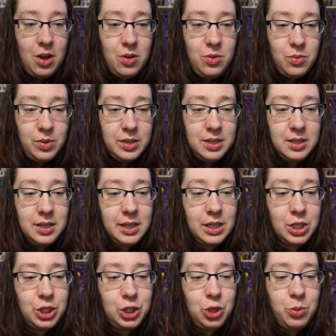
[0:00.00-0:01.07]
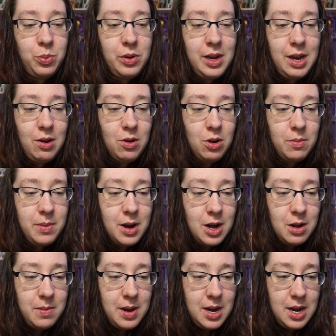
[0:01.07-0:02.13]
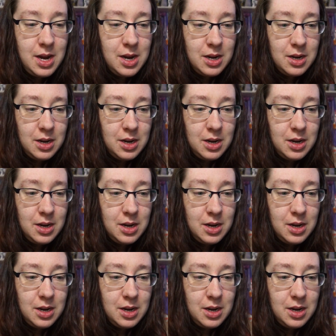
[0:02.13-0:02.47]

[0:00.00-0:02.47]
Oh, is this like a superhero Barbie?